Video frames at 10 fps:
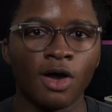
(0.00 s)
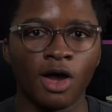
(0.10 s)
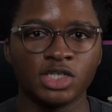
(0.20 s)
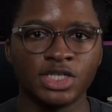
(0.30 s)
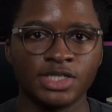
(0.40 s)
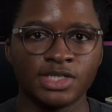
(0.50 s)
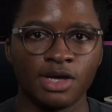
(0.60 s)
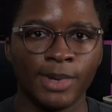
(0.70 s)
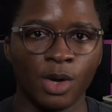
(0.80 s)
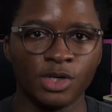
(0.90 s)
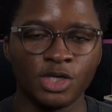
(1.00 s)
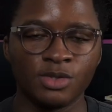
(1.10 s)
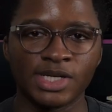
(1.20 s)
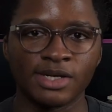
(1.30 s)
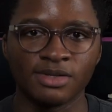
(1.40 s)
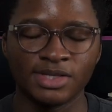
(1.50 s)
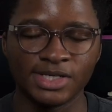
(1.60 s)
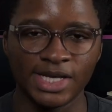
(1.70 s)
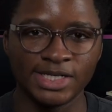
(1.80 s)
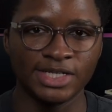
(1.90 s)
cautious about using
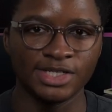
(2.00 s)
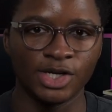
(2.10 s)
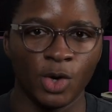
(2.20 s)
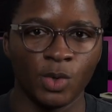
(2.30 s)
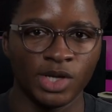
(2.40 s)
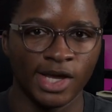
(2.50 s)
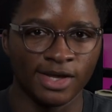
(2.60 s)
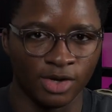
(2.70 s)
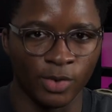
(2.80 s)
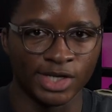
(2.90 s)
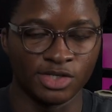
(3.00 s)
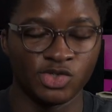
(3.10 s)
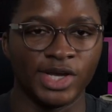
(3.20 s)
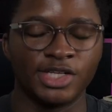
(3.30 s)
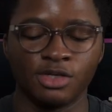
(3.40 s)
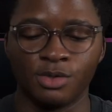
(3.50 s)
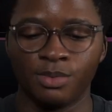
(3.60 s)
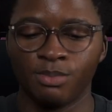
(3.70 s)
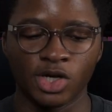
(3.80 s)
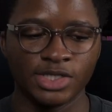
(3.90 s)
this agentic code and going straight into
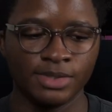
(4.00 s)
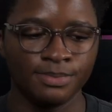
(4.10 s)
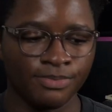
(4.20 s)
production.